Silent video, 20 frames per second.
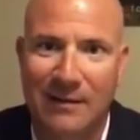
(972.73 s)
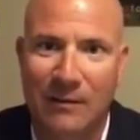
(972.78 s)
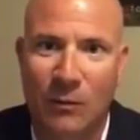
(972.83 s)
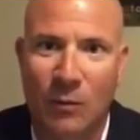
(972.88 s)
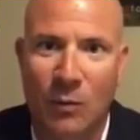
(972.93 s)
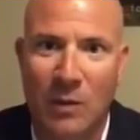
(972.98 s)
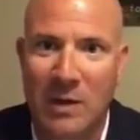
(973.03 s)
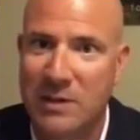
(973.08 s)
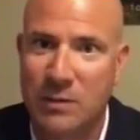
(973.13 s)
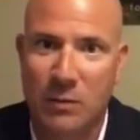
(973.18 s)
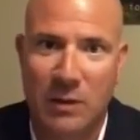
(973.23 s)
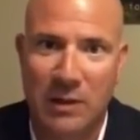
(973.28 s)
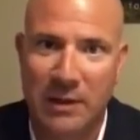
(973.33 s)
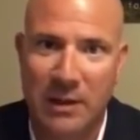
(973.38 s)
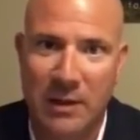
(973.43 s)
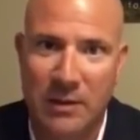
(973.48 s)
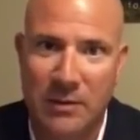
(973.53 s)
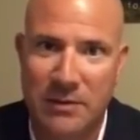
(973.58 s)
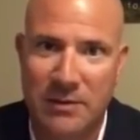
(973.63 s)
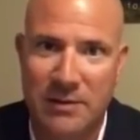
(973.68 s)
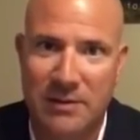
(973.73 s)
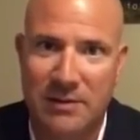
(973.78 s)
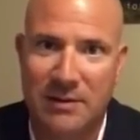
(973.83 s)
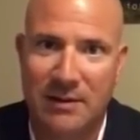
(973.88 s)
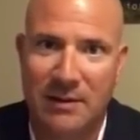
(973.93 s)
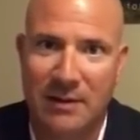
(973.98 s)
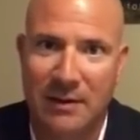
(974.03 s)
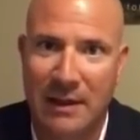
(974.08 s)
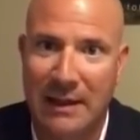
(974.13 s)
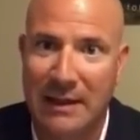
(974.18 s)
Once one goes,
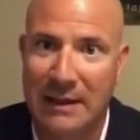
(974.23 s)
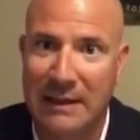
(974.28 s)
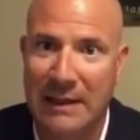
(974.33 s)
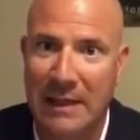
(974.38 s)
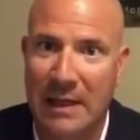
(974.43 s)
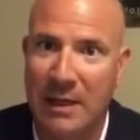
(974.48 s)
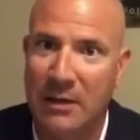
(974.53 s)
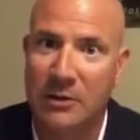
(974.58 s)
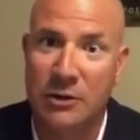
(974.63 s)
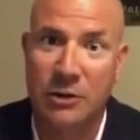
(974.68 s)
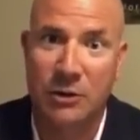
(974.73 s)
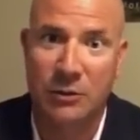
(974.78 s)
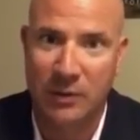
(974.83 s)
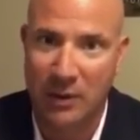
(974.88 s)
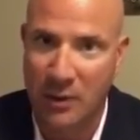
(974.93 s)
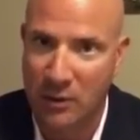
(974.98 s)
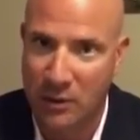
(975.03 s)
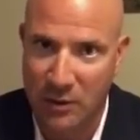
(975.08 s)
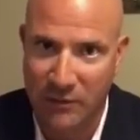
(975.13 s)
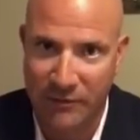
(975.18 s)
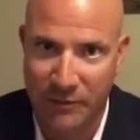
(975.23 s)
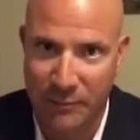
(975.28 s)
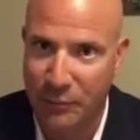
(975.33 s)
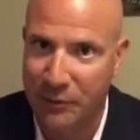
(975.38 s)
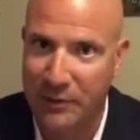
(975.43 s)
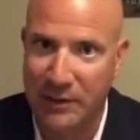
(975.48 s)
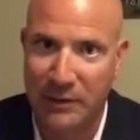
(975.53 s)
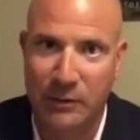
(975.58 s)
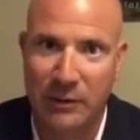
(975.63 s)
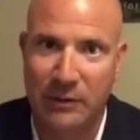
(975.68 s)
like, the other two are going over
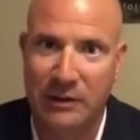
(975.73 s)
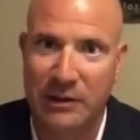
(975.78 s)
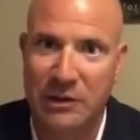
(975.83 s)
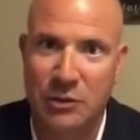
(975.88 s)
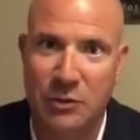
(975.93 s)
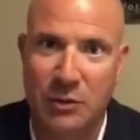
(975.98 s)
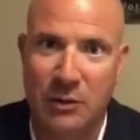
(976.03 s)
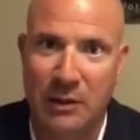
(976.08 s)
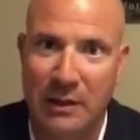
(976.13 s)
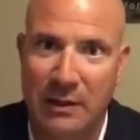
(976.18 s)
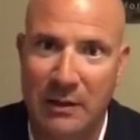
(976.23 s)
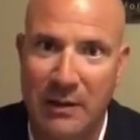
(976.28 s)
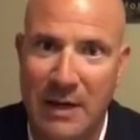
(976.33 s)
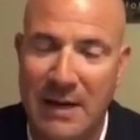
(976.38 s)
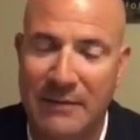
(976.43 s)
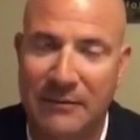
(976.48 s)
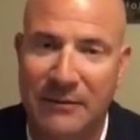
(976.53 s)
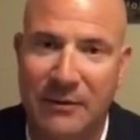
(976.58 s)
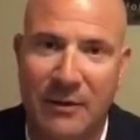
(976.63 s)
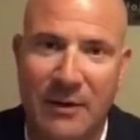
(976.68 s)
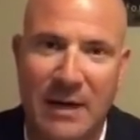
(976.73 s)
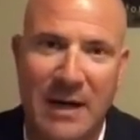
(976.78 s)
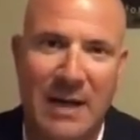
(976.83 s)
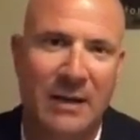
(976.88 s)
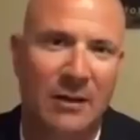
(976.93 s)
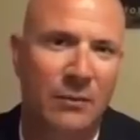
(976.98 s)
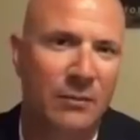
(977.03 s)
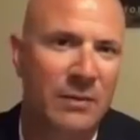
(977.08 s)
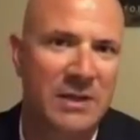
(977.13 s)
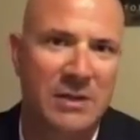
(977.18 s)
pretty quickly shortly thereafter.
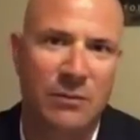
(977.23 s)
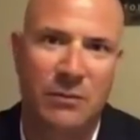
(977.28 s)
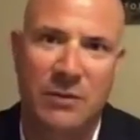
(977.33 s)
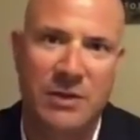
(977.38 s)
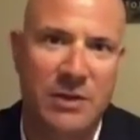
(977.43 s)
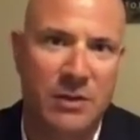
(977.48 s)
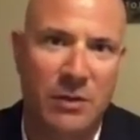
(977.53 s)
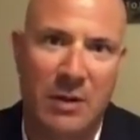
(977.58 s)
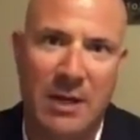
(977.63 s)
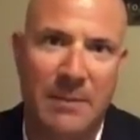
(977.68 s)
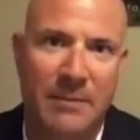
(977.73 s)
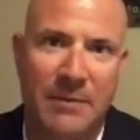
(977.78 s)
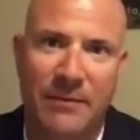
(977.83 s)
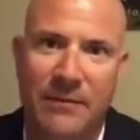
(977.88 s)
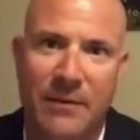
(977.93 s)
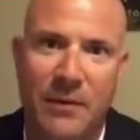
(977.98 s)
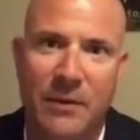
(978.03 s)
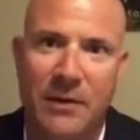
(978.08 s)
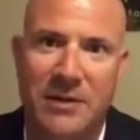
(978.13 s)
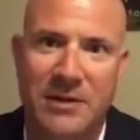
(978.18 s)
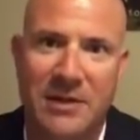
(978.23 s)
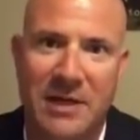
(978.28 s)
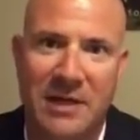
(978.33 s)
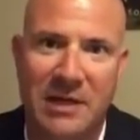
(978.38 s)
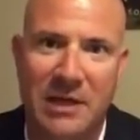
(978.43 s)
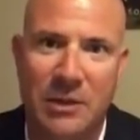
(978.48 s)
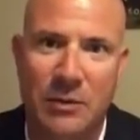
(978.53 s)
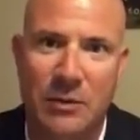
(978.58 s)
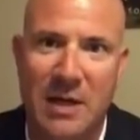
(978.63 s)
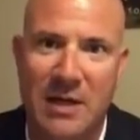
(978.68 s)
And the reason we're so hyper-focused on
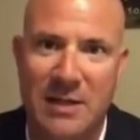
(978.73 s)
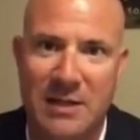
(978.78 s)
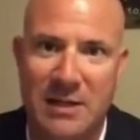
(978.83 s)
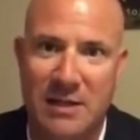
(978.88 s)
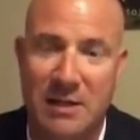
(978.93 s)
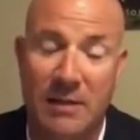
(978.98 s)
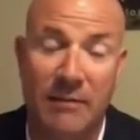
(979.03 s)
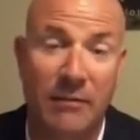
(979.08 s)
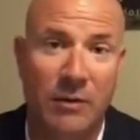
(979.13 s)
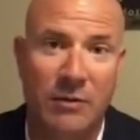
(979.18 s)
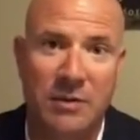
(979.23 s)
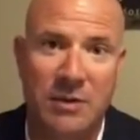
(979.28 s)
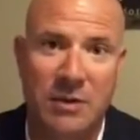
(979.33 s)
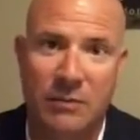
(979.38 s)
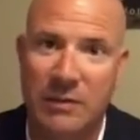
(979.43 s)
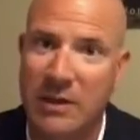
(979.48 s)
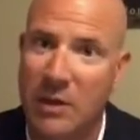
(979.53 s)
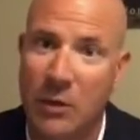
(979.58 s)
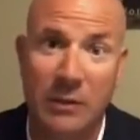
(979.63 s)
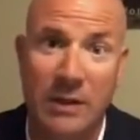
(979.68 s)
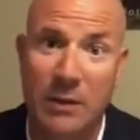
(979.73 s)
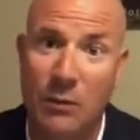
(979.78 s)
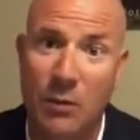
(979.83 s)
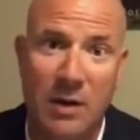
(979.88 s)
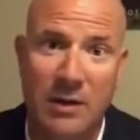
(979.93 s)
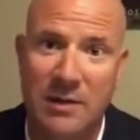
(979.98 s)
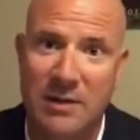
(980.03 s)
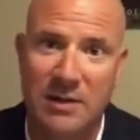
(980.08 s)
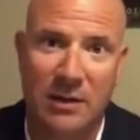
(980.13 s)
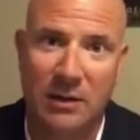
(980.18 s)
the US is, of those three, only
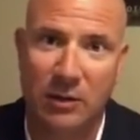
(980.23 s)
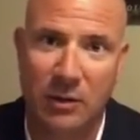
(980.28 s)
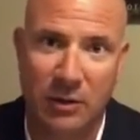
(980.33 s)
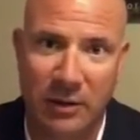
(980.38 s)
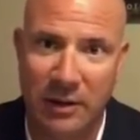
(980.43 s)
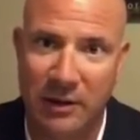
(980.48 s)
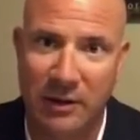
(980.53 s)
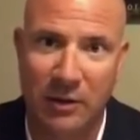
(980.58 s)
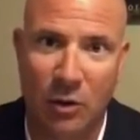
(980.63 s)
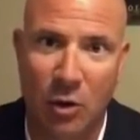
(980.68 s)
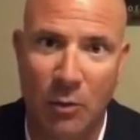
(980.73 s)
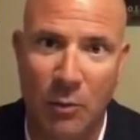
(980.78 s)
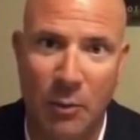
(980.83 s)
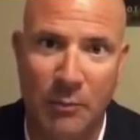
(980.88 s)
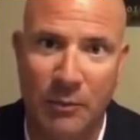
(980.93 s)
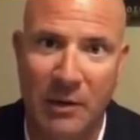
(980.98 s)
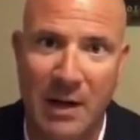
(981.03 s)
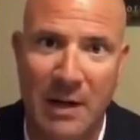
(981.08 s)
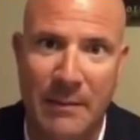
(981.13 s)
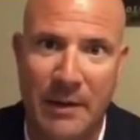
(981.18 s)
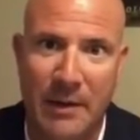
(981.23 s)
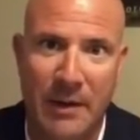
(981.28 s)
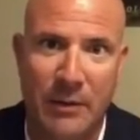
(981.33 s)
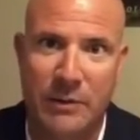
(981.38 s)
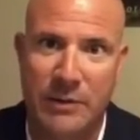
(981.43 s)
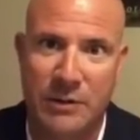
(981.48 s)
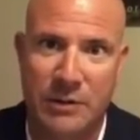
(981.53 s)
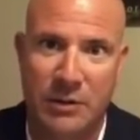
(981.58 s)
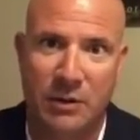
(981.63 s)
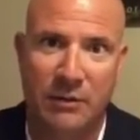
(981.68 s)
one is the current global primary
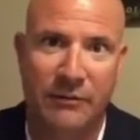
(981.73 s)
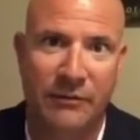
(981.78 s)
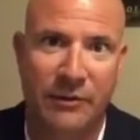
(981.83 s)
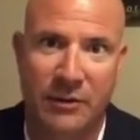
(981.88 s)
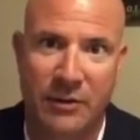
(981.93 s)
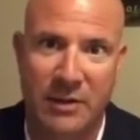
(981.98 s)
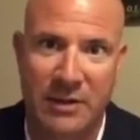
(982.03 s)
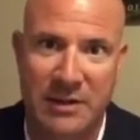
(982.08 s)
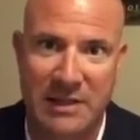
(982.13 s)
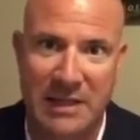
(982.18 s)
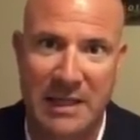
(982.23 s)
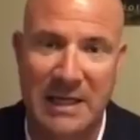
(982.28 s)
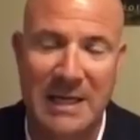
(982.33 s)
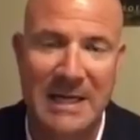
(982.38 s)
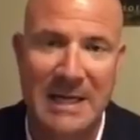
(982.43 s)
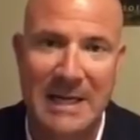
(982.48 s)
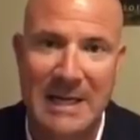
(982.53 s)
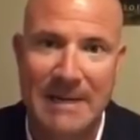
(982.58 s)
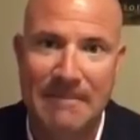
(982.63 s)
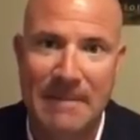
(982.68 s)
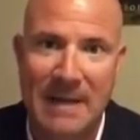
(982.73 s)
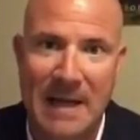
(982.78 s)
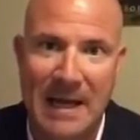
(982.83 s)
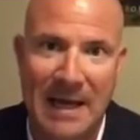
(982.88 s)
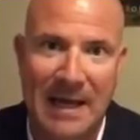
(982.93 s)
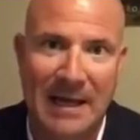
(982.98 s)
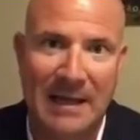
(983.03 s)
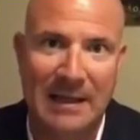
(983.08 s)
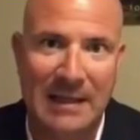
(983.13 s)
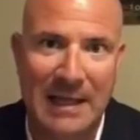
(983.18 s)
reserve currency.
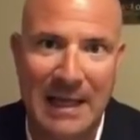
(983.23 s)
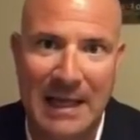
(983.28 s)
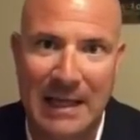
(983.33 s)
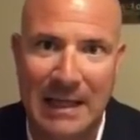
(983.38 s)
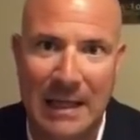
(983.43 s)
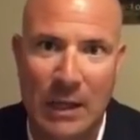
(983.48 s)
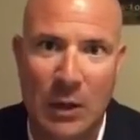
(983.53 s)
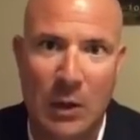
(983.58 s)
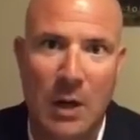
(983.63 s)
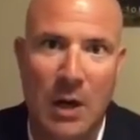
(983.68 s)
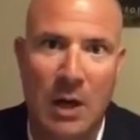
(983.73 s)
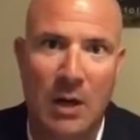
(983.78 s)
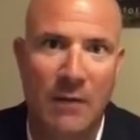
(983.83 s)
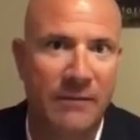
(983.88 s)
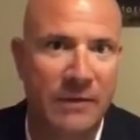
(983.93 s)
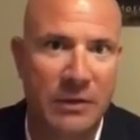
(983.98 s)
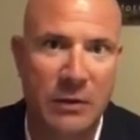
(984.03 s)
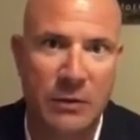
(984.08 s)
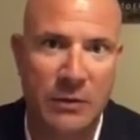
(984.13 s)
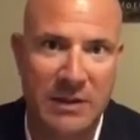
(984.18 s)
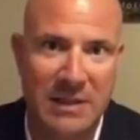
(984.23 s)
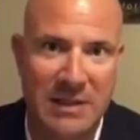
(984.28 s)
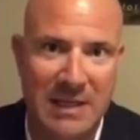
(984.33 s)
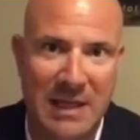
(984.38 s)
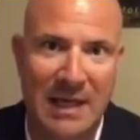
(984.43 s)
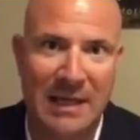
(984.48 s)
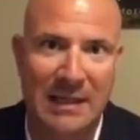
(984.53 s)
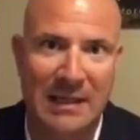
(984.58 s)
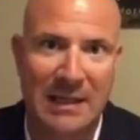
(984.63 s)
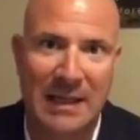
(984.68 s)
And, our view is
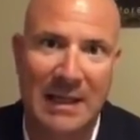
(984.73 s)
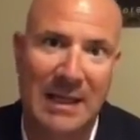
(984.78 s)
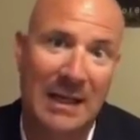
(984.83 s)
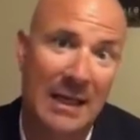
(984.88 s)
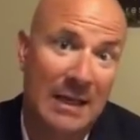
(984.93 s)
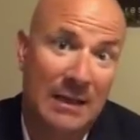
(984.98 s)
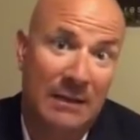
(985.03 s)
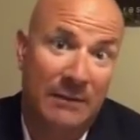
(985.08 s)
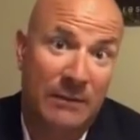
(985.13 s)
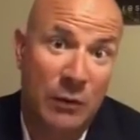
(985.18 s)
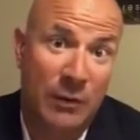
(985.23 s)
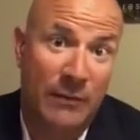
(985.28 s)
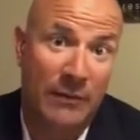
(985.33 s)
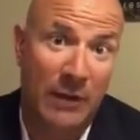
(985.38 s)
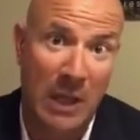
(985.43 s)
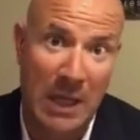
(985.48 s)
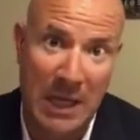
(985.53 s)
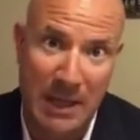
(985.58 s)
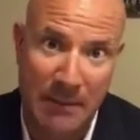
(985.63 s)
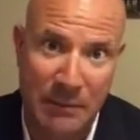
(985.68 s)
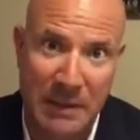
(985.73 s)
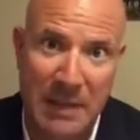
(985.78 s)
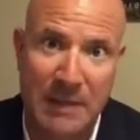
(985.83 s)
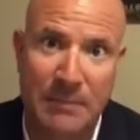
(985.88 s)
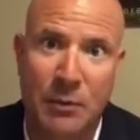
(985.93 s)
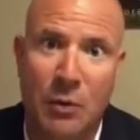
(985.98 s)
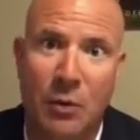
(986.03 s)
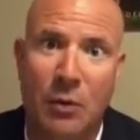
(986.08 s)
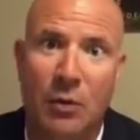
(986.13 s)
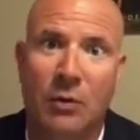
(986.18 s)
that, and the view of a lot of
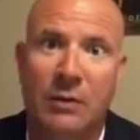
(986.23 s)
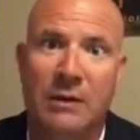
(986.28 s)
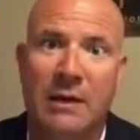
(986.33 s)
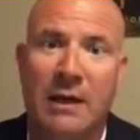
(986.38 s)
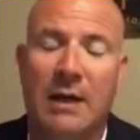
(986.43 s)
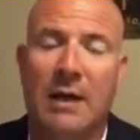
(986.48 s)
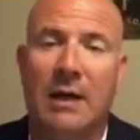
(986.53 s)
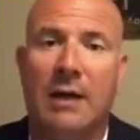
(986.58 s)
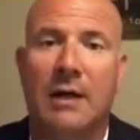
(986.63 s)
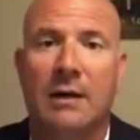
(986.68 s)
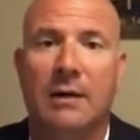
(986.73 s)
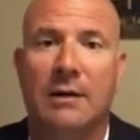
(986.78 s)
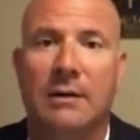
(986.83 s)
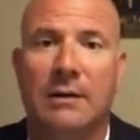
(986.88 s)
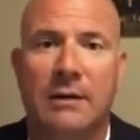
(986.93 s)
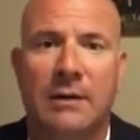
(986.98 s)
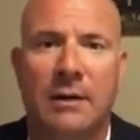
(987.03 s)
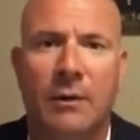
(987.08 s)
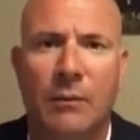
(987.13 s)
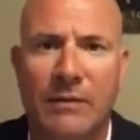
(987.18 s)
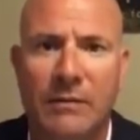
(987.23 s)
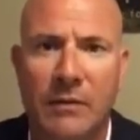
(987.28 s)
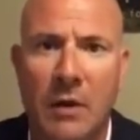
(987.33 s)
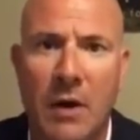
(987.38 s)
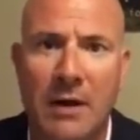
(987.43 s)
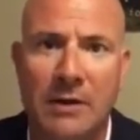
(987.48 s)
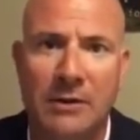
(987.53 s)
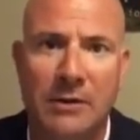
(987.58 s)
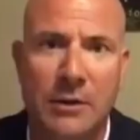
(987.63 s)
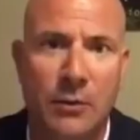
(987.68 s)
people that we've
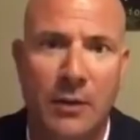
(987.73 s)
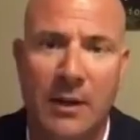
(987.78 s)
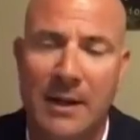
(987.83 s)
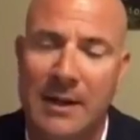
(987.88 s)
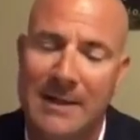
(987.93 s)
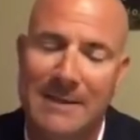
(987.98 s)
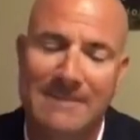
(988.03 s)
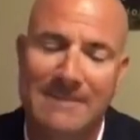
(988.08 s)
talked to,